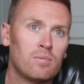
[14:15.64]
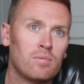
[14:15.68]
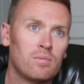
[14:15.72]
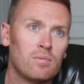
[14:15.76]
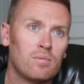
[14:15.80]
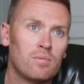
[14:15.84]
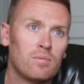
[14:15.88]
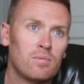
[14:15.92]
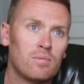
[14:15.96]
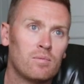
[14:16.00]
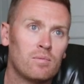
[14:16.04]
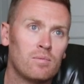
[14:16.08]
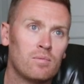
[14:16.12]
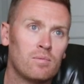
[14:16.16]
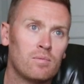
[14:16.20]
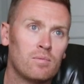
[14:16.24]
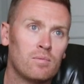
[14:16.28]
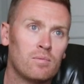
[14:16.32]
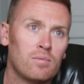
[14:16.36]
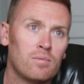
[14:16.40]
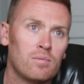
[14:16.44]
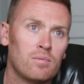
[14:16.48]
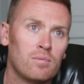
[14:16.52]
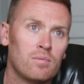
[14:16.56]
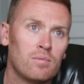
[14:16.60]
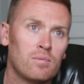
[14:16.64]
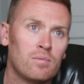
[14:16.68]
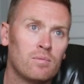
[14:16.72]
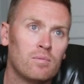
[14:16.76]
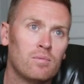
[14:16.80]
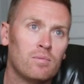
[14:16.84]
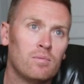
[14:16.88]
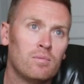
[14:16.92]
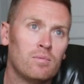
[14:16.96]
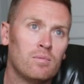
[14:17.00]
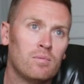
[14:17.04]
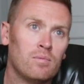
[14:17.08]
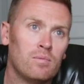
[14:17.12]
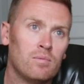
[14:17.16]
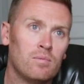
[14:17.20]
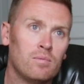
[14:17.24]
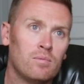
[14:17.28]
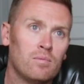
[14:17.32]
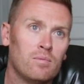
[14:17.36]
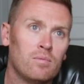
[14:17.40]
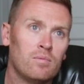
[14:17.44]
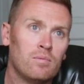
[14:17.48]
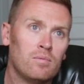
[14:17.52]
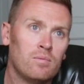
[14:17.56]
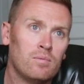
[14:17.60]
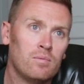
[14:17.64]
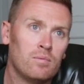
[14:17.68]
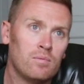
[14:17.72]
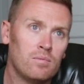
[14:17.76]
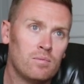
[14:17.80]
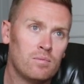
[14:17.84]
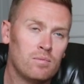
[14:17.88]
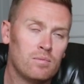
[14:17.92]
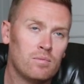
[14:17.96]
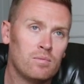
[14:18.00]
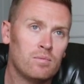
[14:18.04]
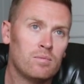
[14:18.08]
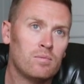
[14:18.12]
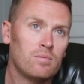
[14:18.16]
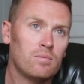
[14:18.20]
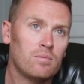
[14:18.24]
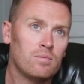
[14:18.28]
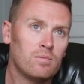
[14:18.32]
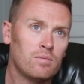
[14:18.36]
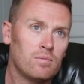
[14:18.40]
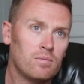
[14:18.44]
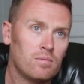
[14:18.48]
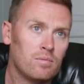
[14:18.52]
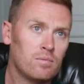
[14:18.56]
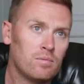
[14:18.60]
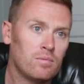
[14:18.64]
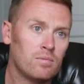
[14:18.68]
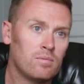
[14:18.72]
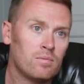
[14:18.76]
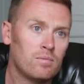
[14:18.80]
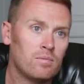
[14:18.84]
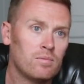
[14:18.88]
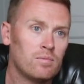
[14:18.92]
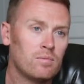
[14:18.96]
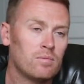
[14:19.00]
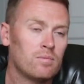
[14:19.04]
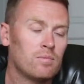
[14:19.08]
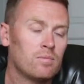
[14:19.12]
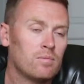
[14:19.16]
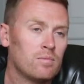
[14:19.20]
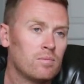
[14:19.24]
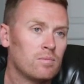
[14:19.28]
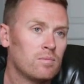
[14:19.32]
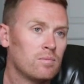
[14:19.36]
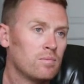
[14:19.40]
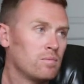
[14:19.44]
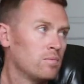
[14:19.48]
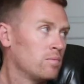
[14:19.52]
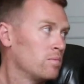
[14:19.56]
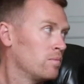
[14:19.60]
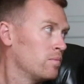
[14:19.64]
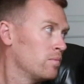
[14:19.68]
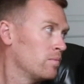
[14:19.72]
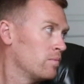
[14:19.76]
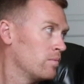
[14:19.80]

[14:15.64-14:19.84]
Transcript: No words are spoken by the person on screen.